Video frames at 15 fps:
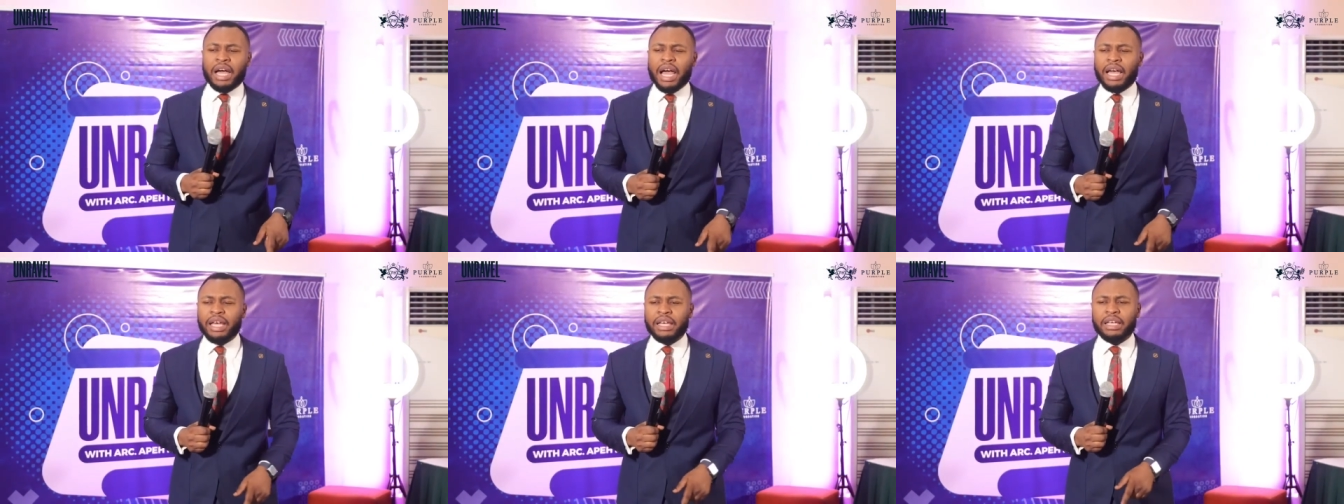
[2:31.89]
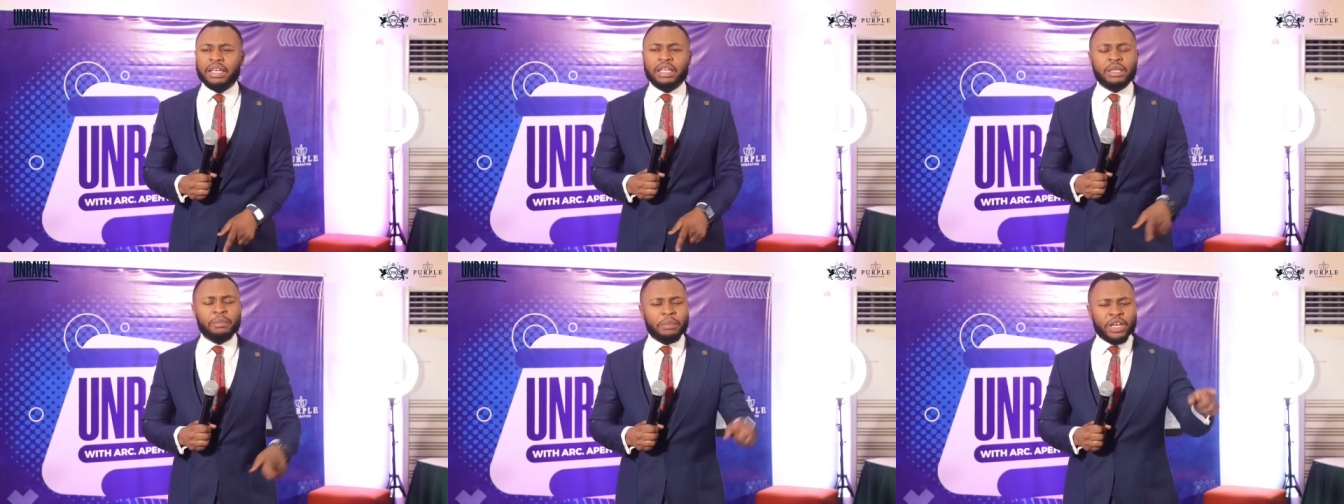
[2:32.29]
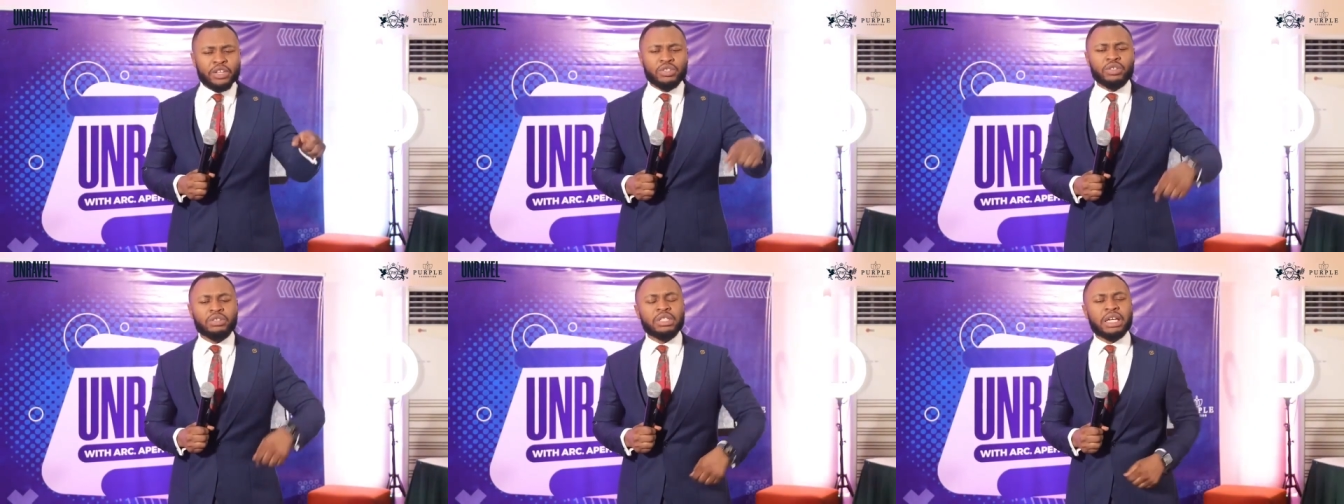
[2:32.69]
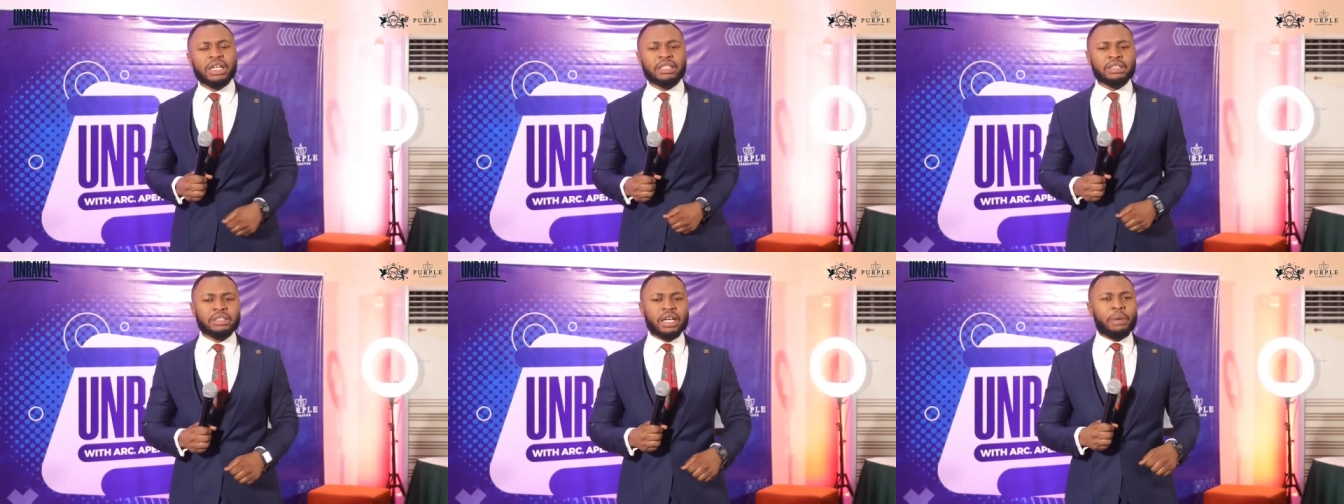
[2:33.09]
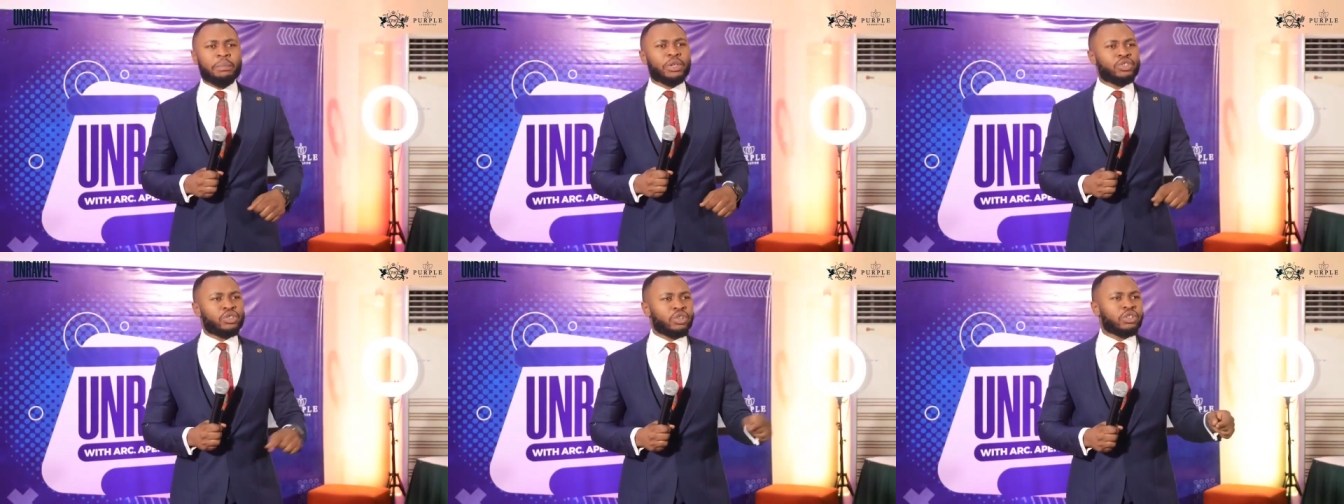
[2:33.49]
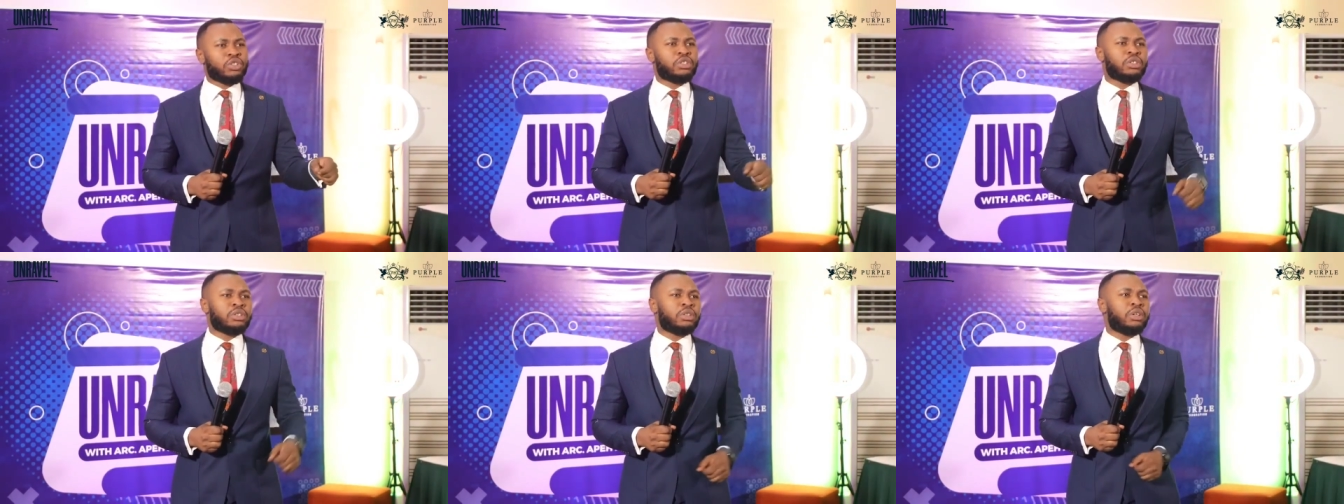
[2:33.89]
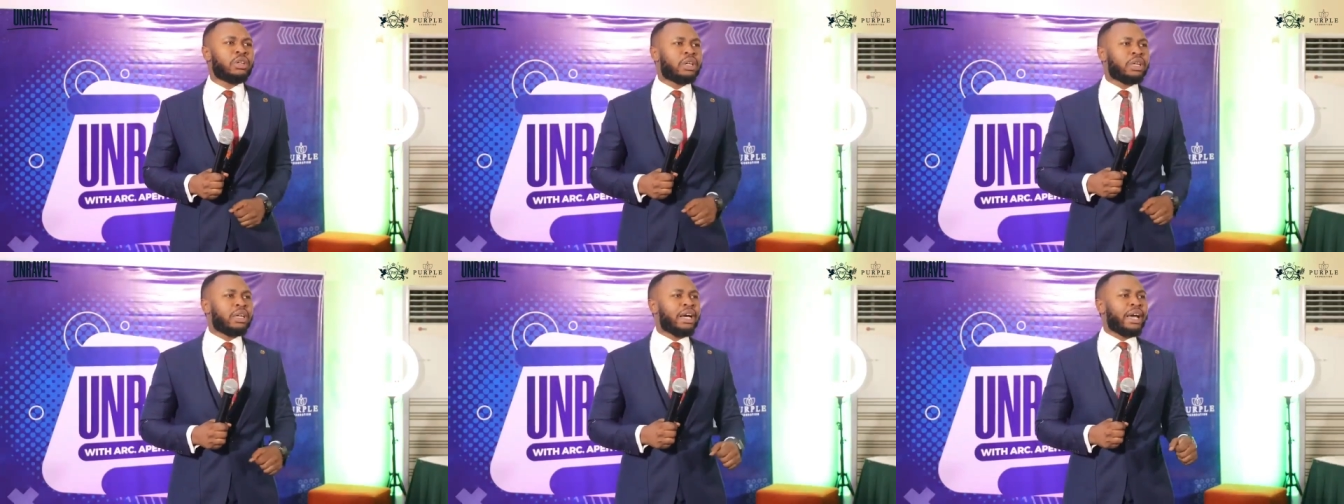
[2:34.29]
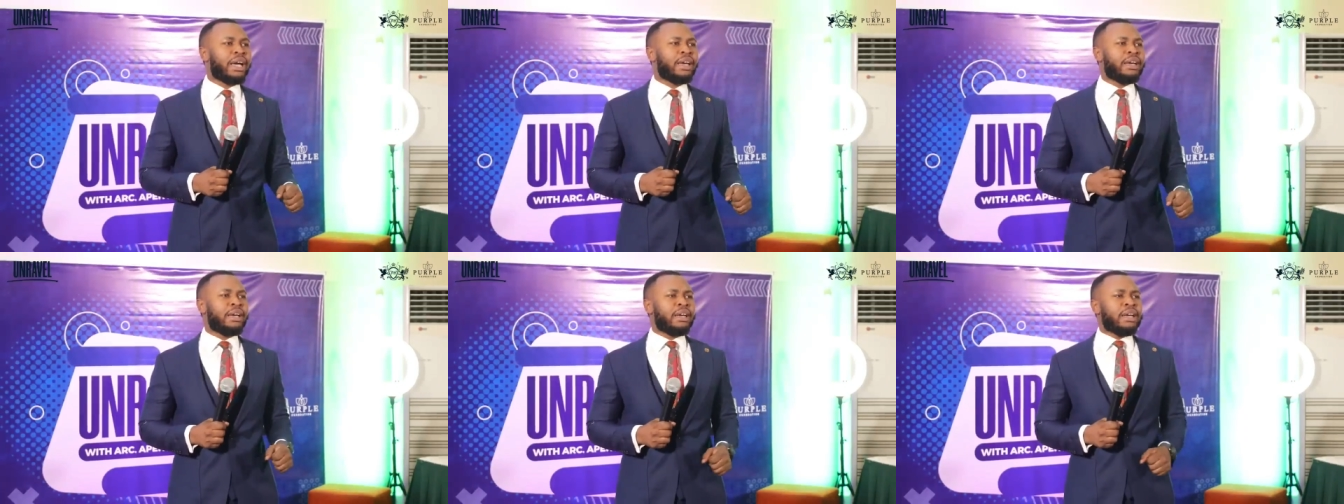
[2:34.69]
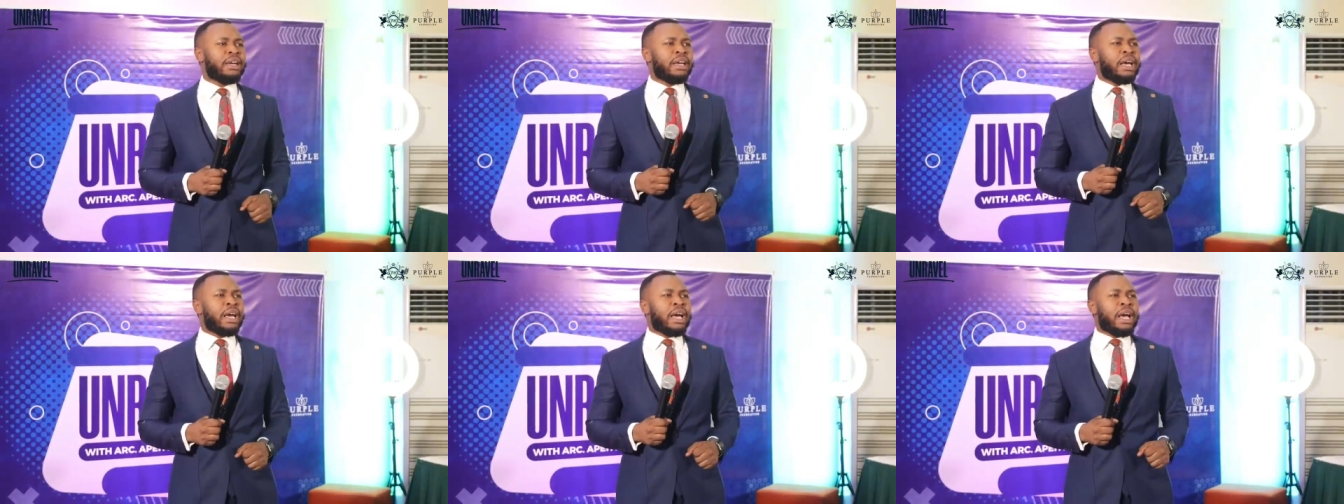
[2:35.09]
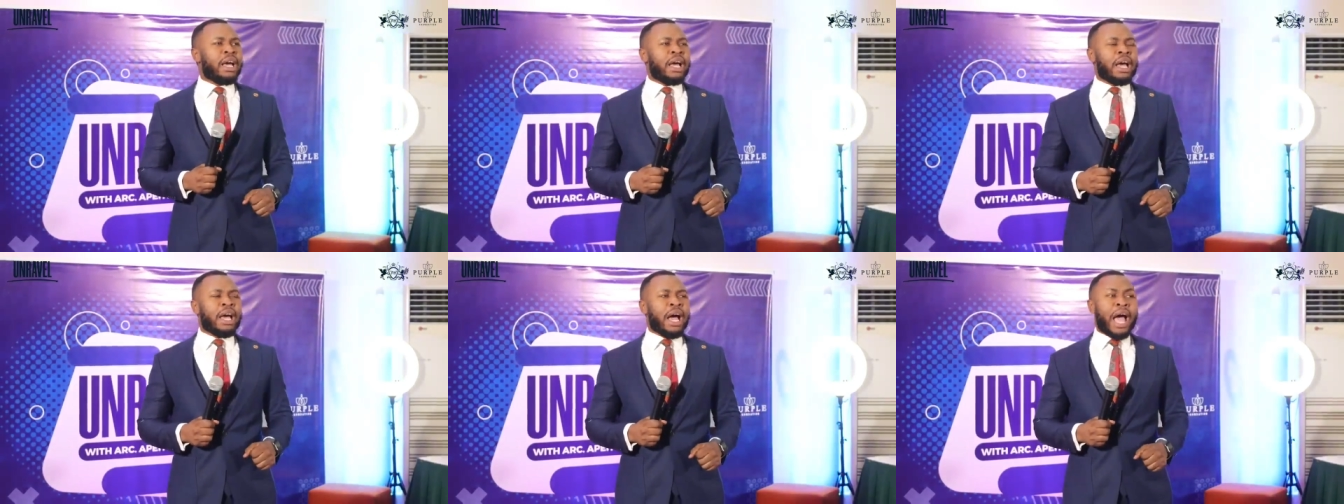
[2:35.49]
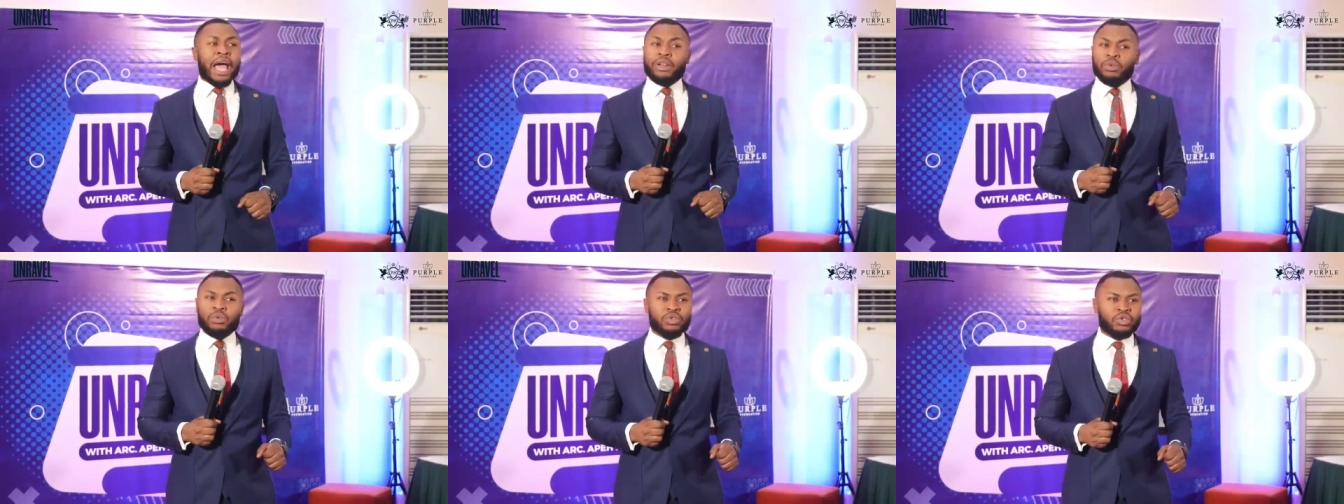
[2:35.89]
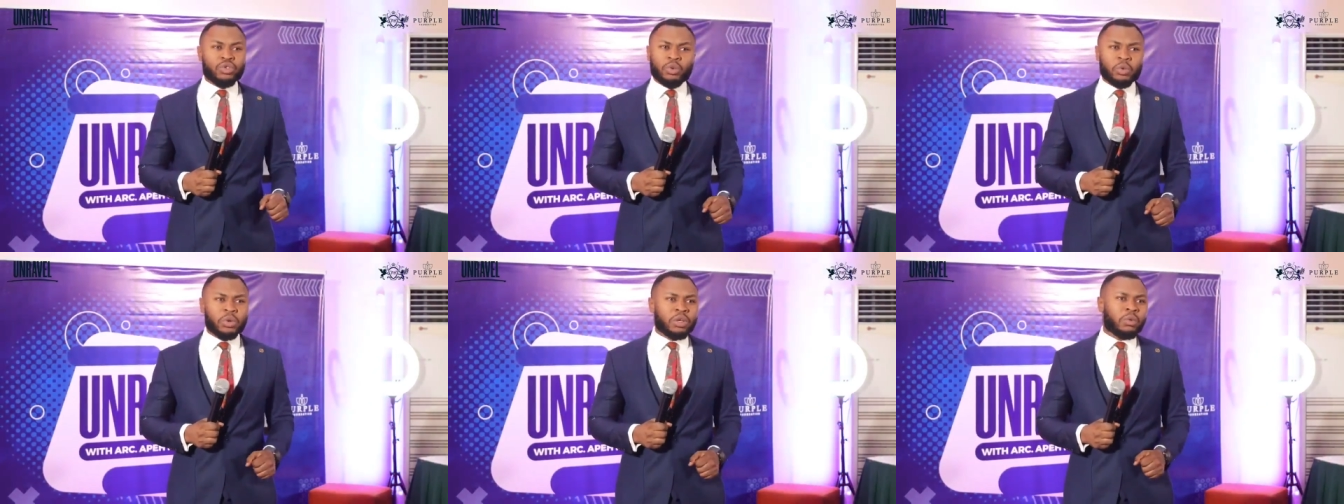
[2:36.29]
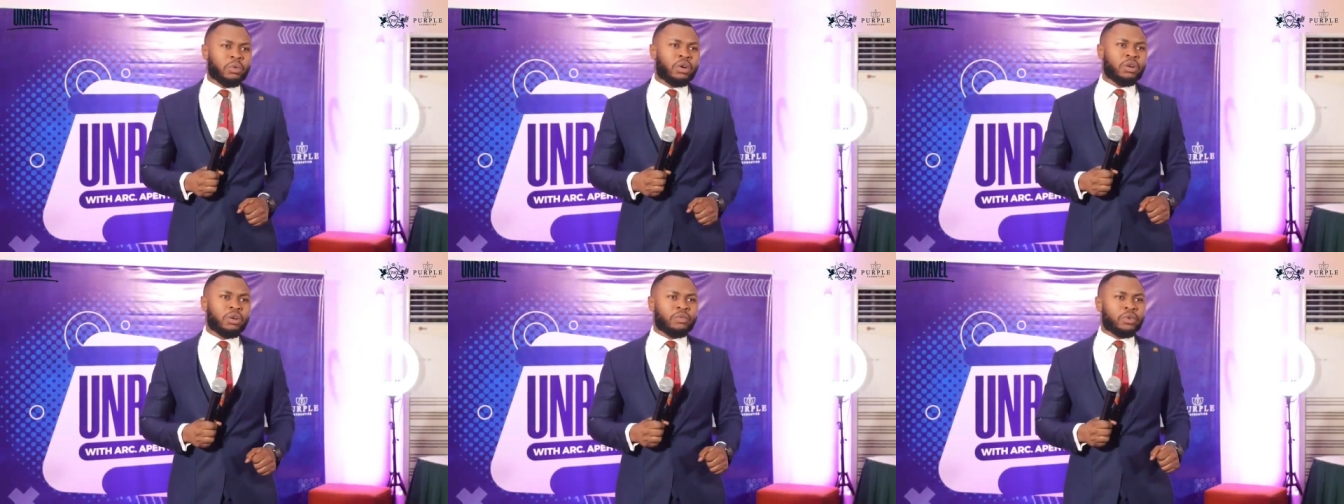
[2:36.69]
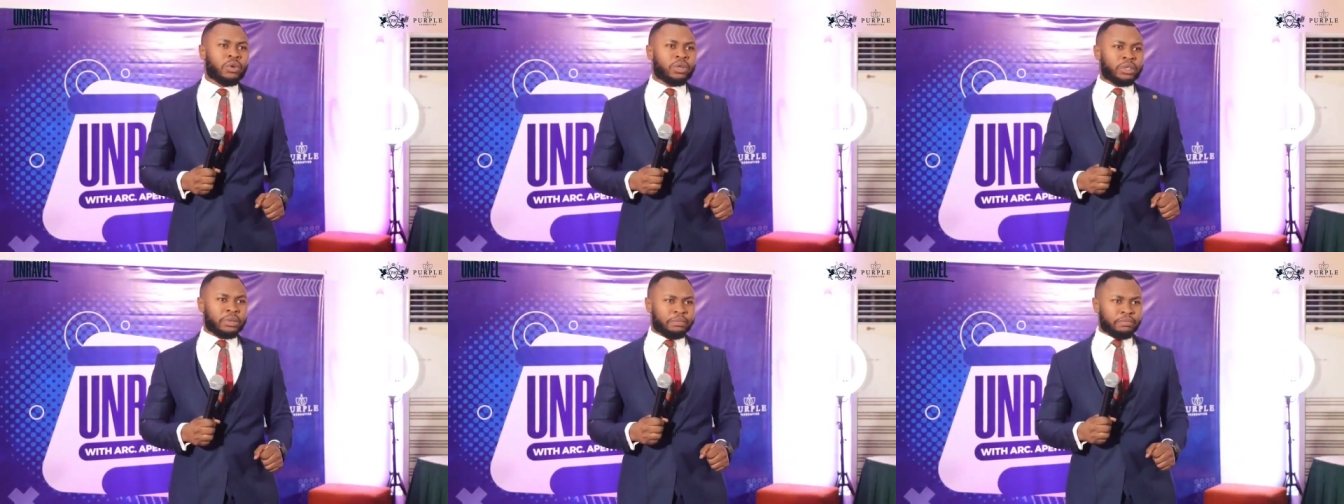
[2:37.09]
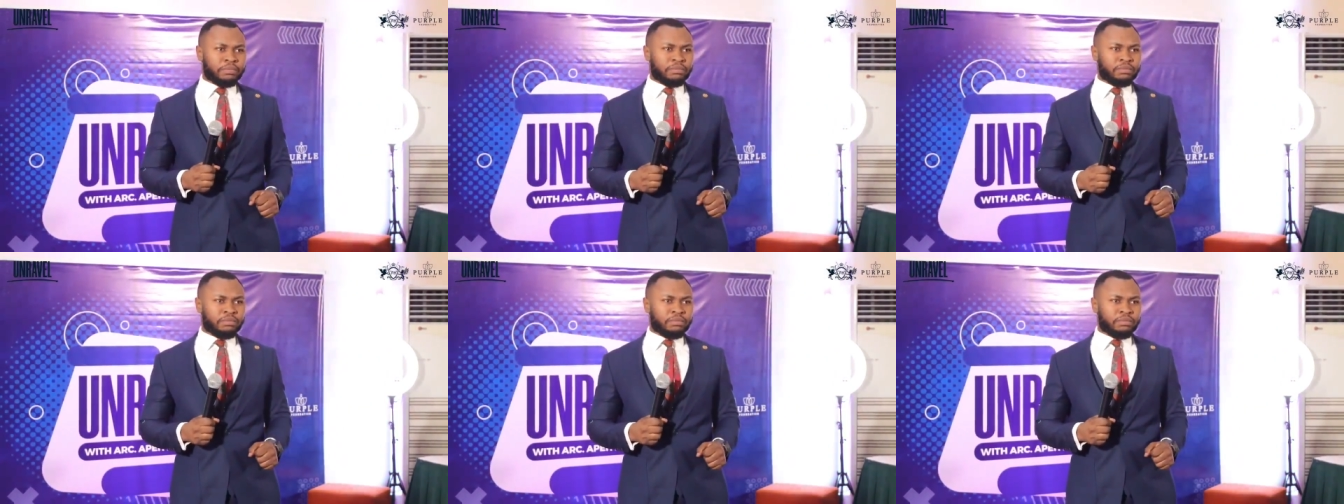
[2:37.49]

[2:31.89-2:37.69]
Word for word: I he mentioned that I'm a church guy. I don't joke with the work of God.